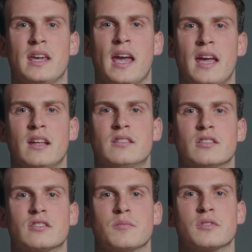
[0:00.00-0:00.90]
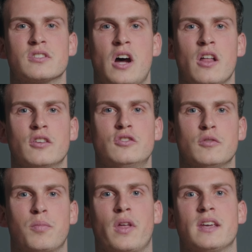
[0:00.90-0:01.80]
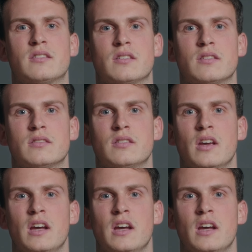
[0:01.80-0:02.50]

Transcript: get into some solitude places